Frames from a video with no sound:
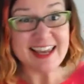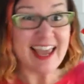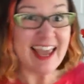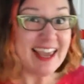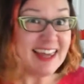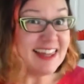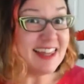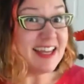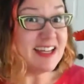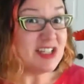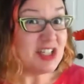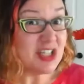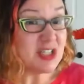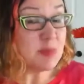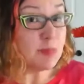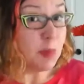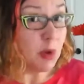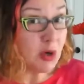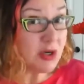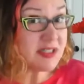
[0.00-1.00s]
"Hey, they
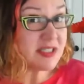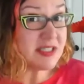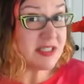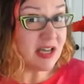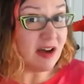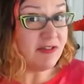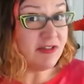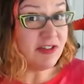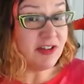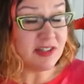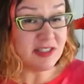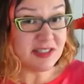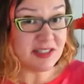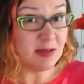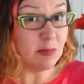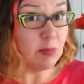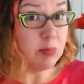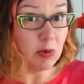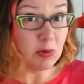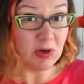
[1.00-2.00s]
just put stuff in the
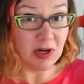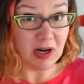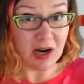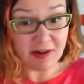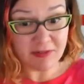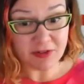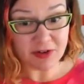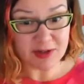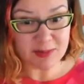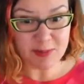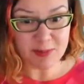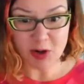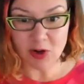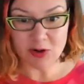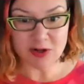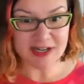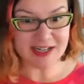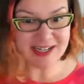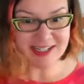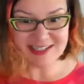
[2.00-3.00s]
simple recovery
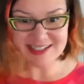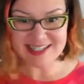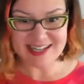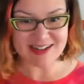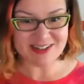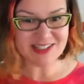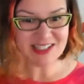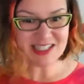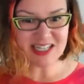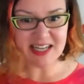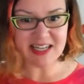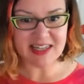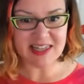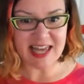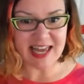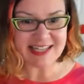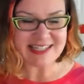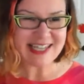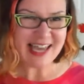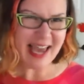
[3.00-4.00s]
mode," and it sounds like
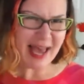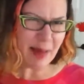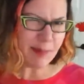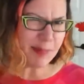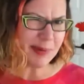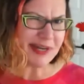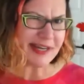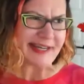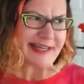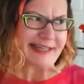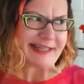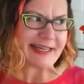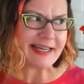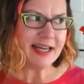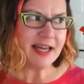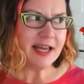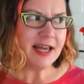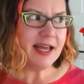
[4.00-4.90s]
that's happening